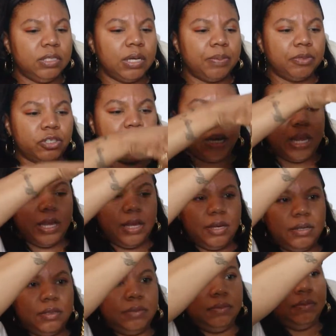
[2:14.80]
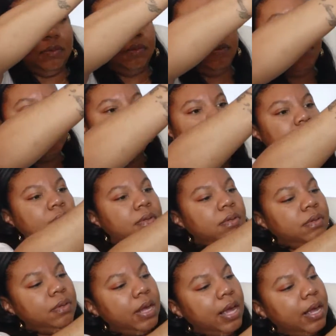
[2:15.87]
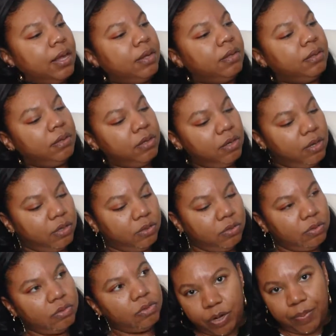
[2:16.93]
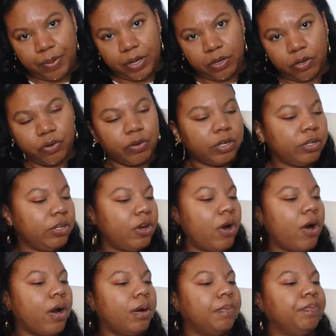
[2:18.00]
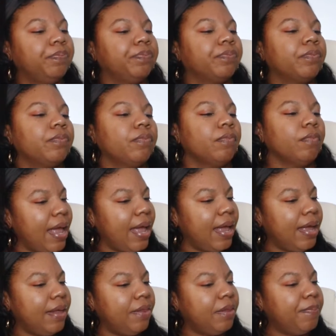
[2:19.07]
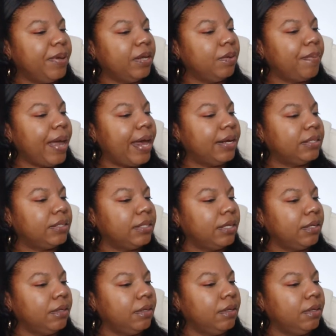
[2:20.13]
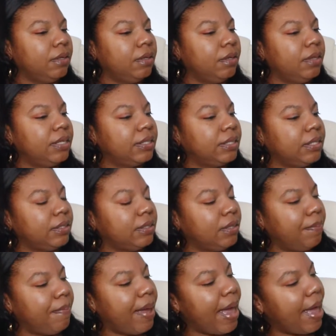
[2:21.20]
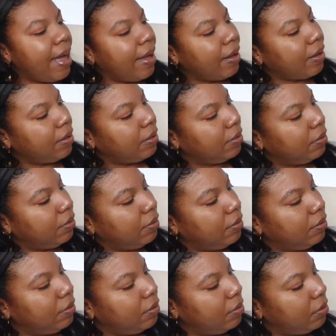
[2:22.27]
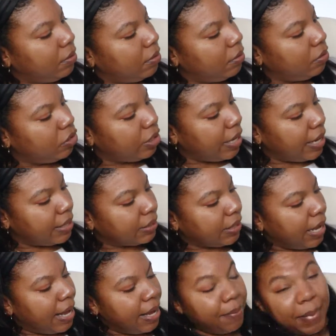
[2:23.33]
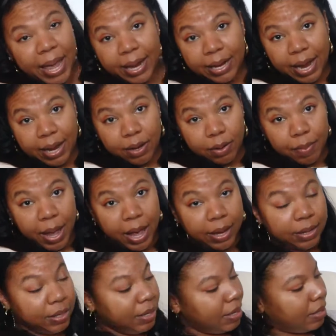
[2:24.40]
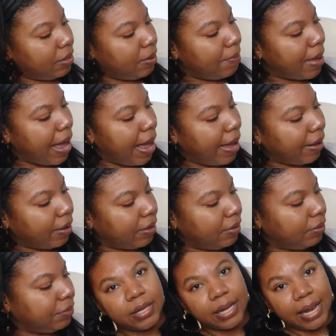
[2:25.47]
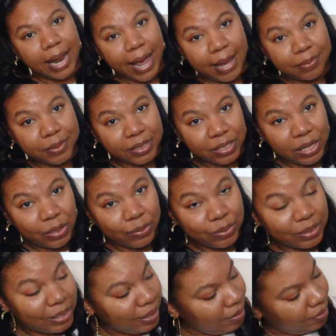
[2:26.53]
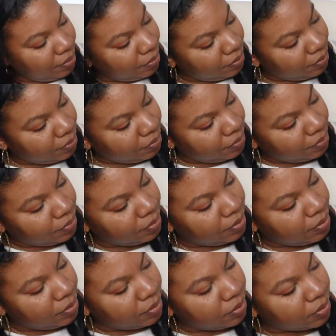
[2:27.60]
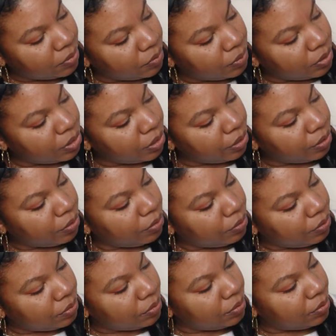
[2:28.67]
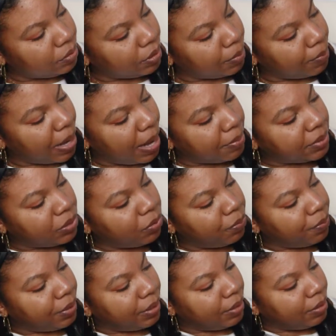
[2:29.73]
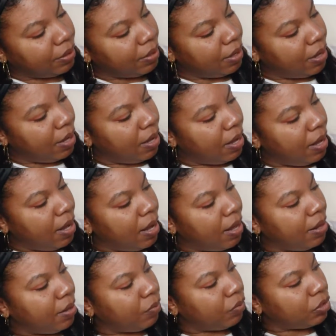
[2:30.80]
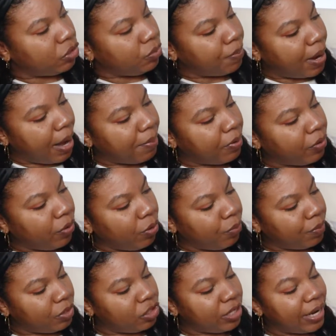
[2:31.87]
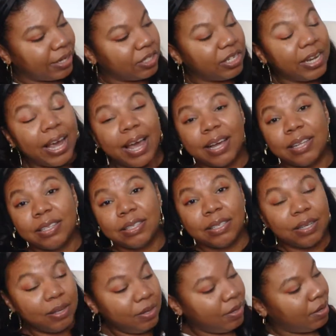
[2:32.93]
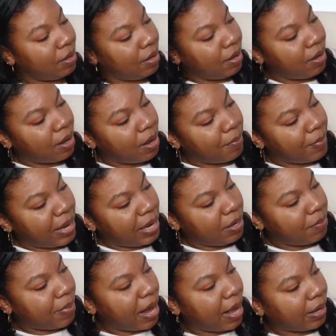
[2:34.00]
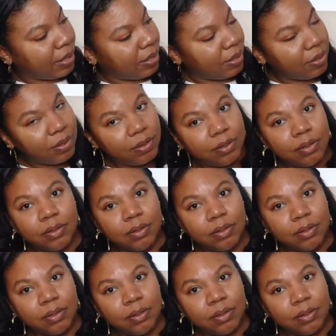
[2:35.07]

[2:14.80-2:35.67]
double chain and, you know, drape it in a crook of your arm. And the Pillow Madison, this is the back. She has a magnetic pocket in the back, the clasp closing. So it turns and then pops open. And then once you pop her open, she actually has a main pocket.